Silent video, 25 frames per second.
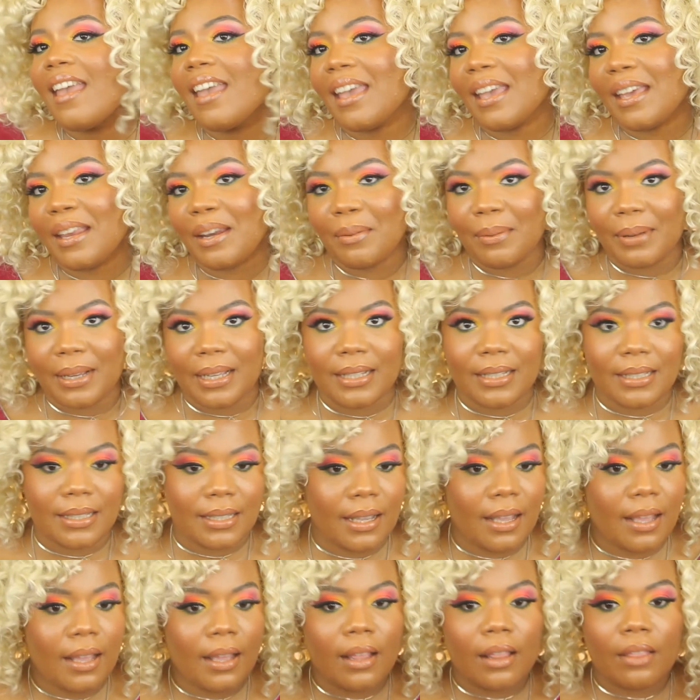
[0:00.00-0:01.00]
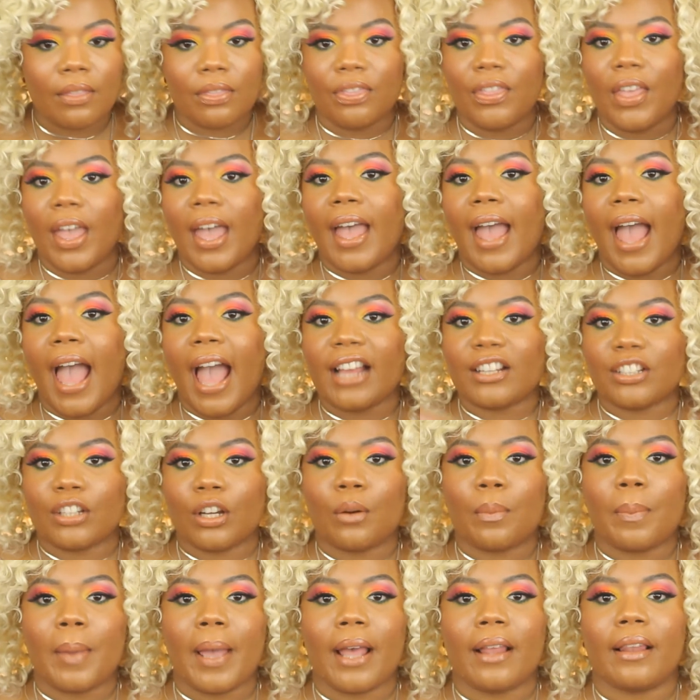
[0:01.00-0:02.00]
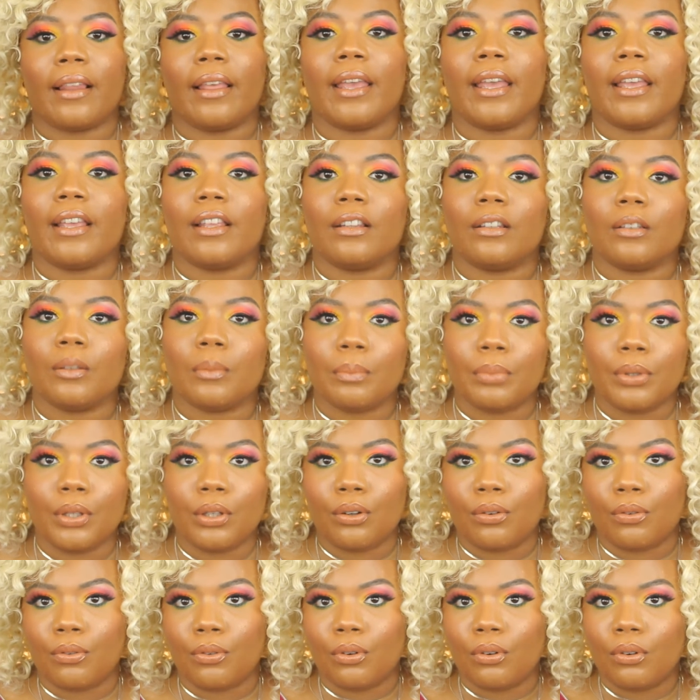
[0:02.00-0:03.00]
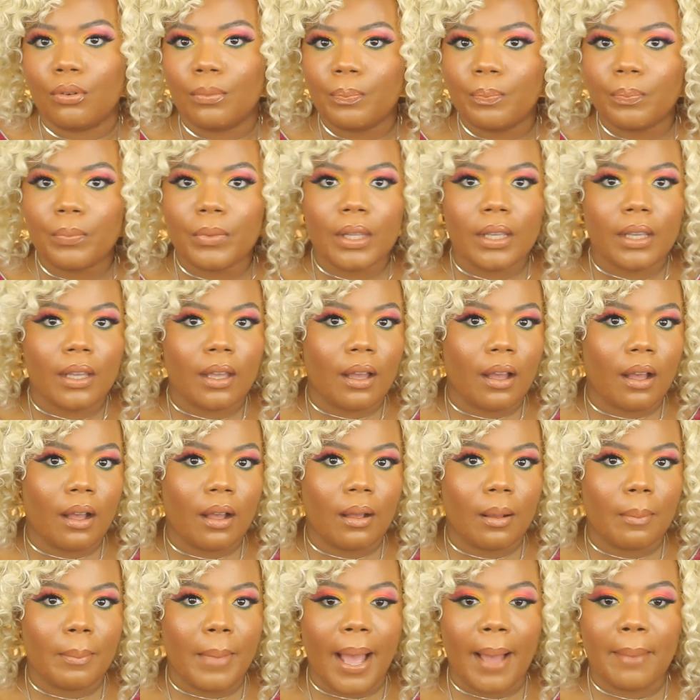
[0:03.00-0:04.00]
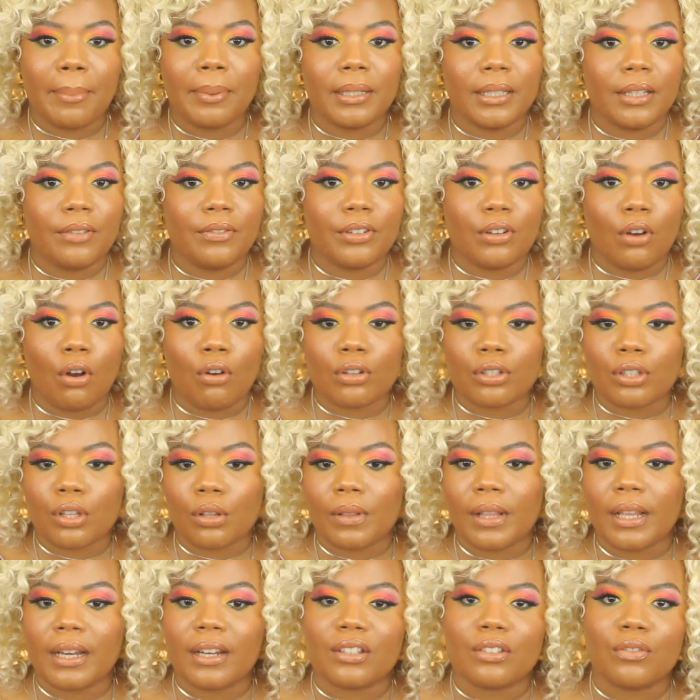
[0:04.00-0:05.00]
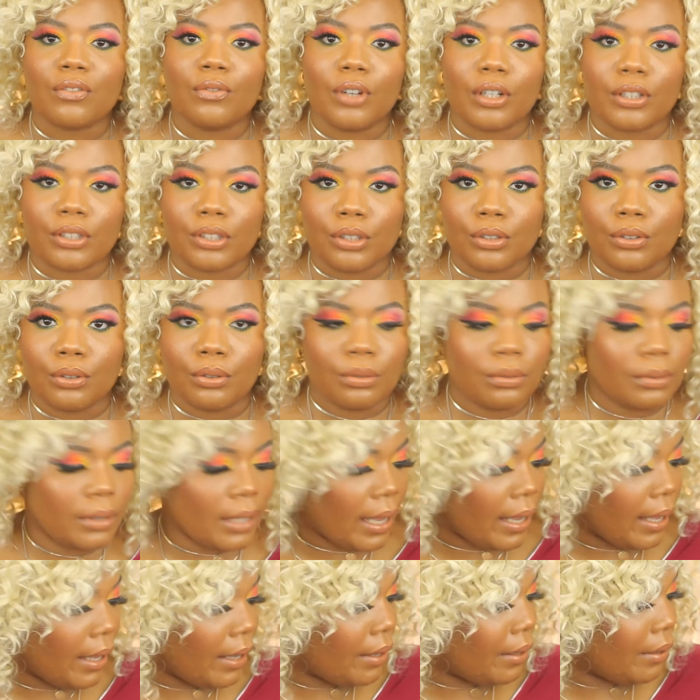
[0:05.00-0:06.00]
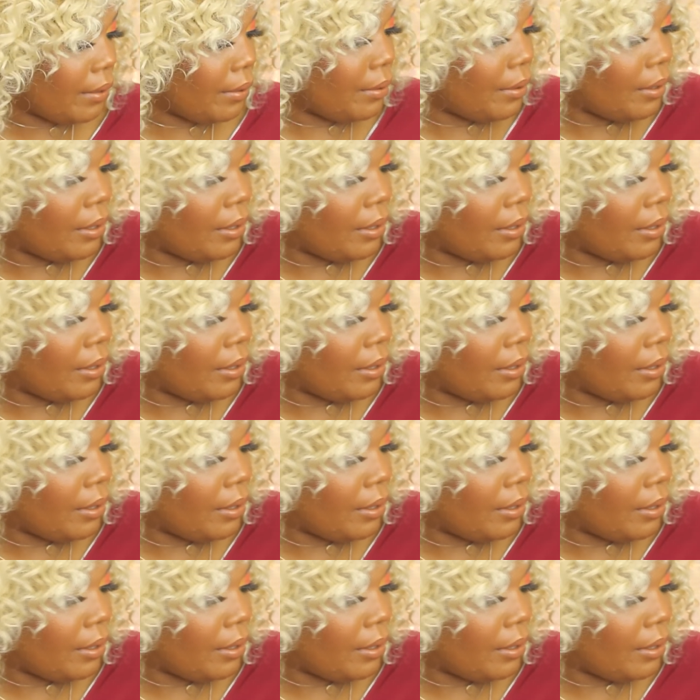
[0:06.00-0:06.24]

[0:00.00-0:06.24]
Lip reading: Anyways, the eyeshadow palette is beautiful. I believe it also that it's versatile. Like,